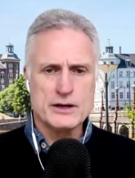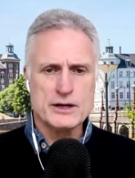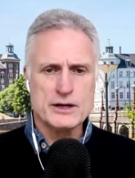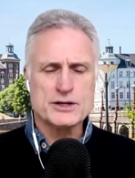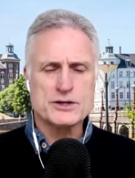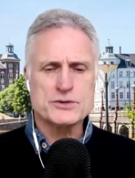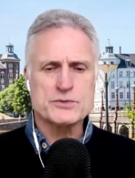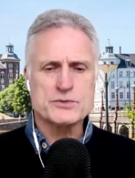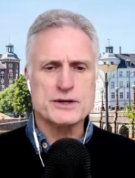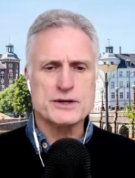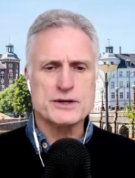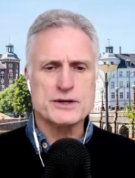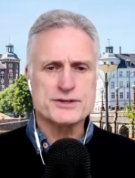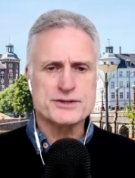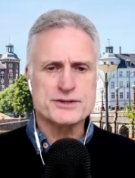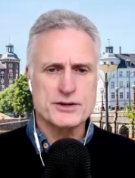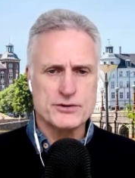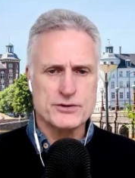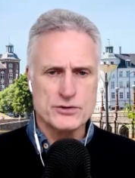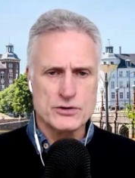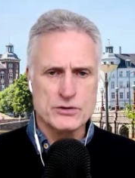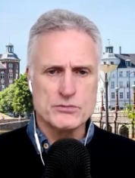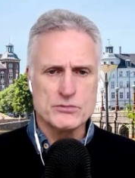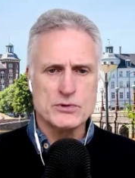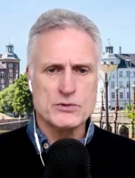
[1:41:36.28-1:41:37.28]
H1's the
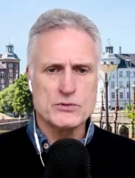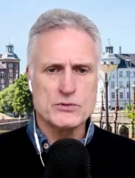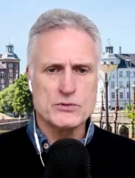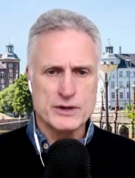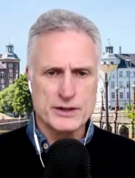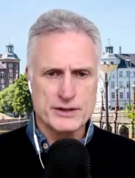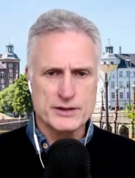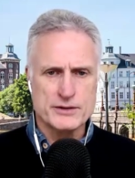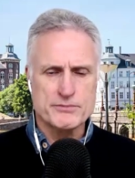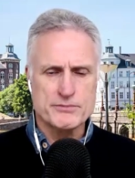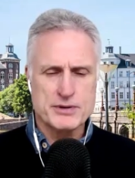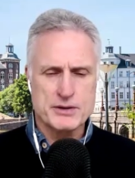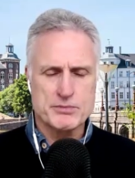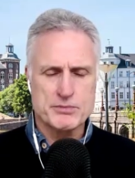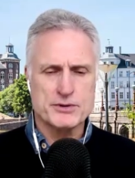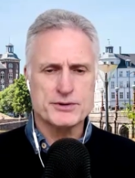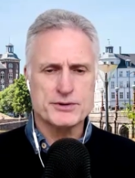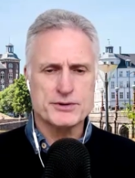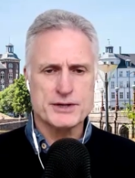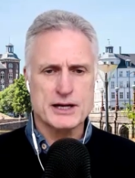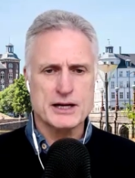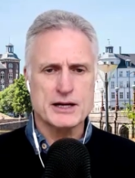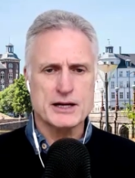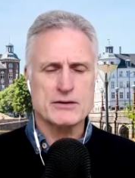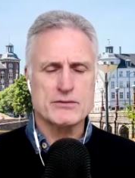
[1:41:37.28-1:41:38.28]
normal one that people
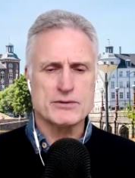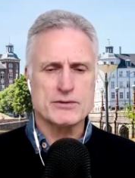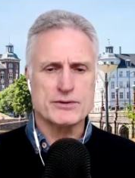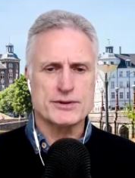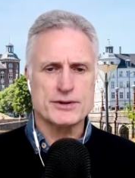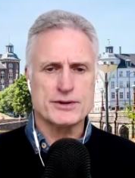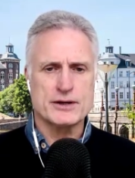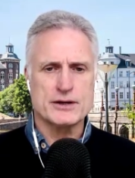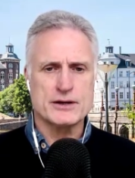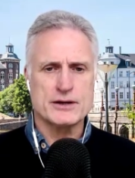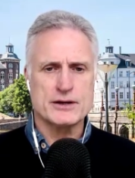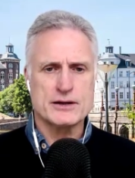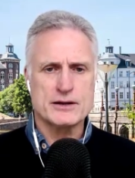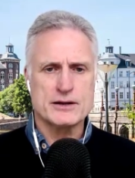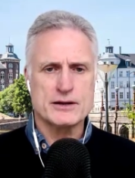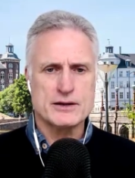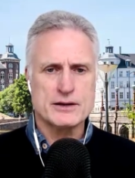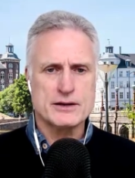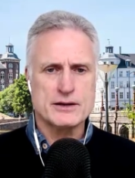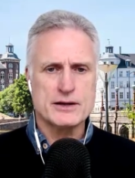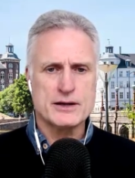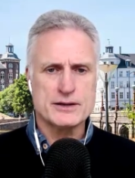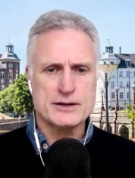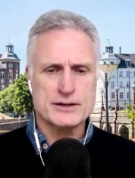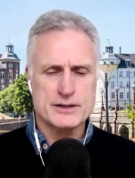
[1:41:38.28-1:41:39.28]
take with their
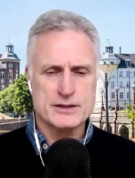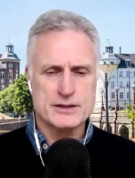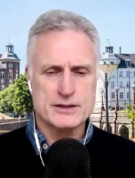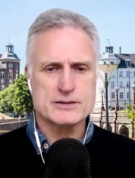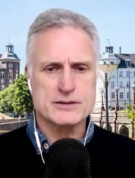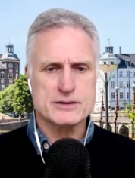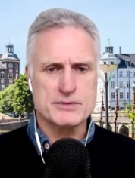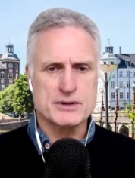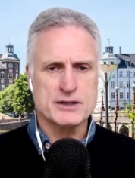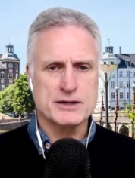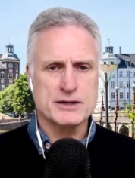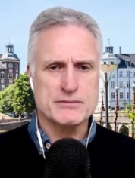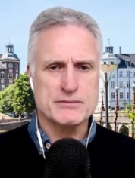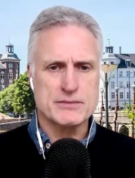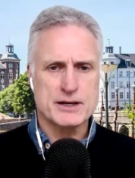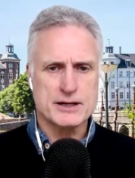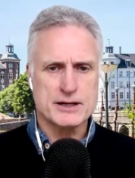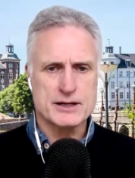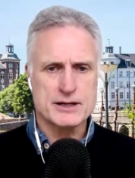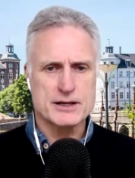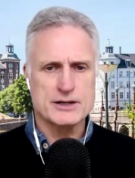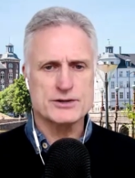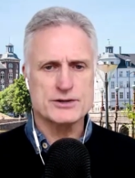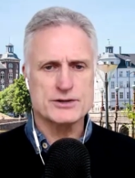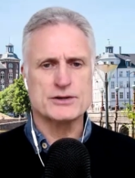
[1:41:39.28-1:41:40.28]
antihistamine
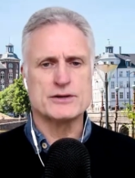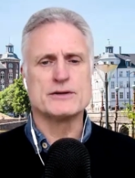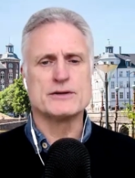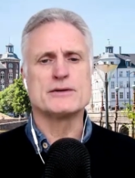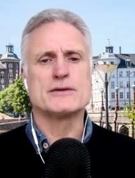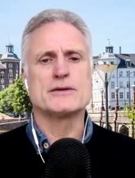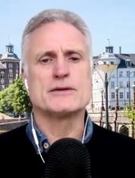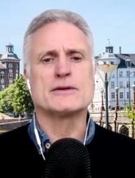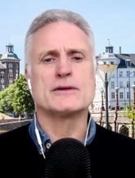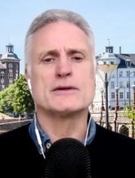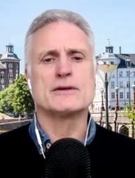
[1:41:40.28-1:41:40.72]
medication.